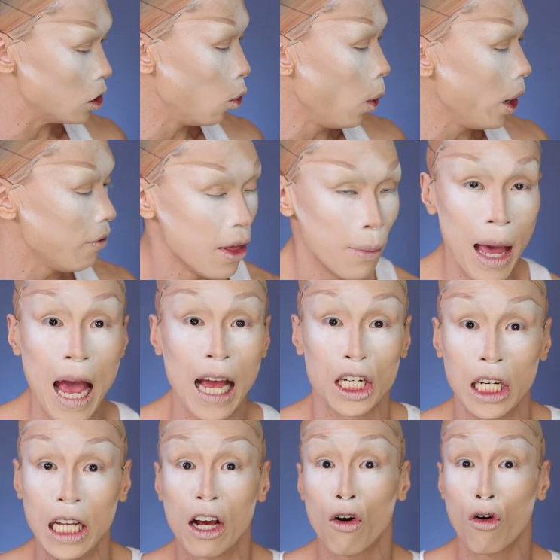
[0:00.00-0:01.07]
so one of them
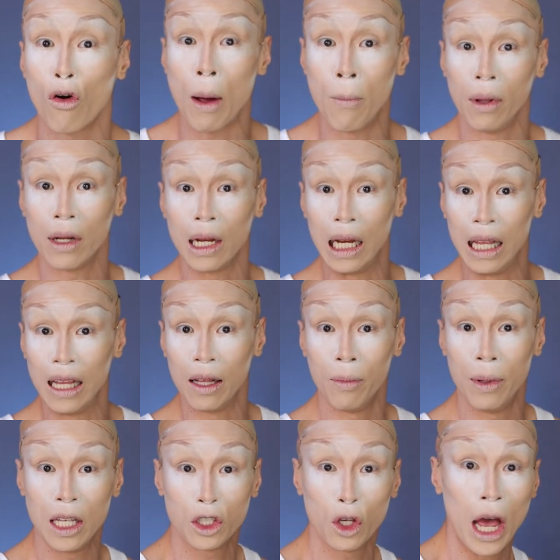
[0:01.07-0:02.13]
actually crumbled a little
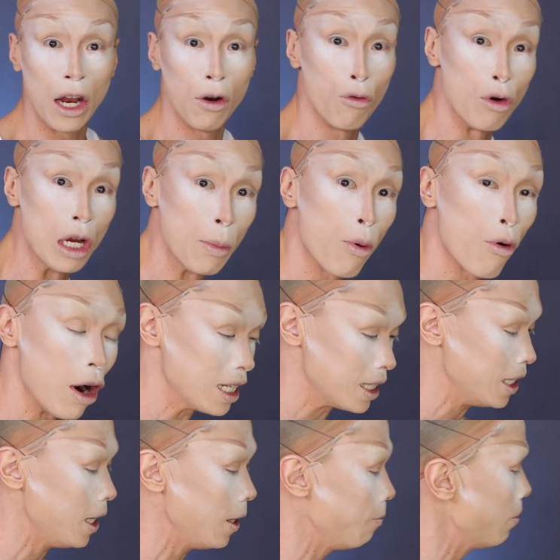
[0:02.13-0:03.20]
bit, so I had to repress
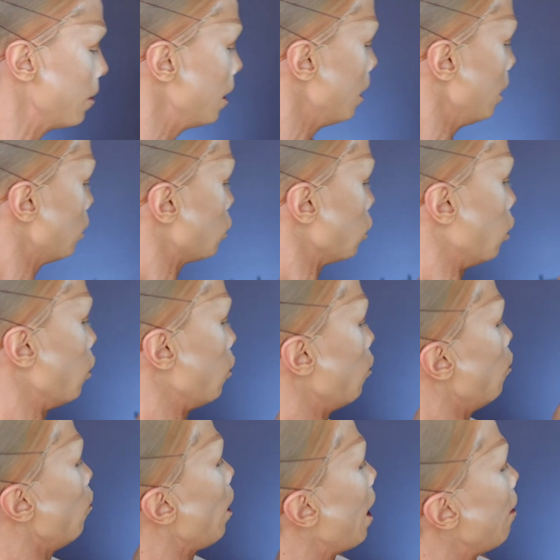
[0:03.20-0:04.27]
it.
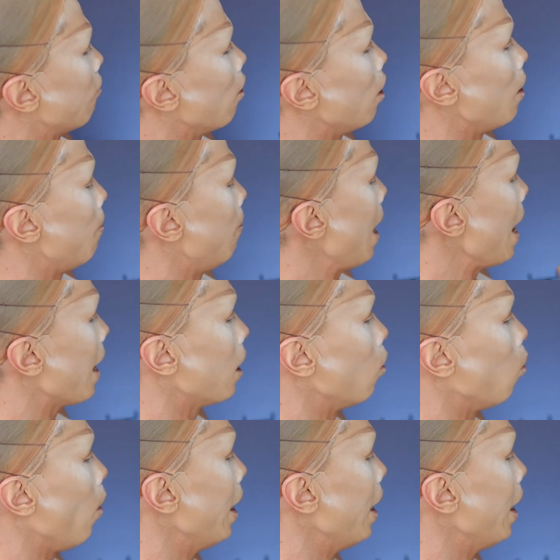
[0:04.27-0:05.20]
So I've got a black and a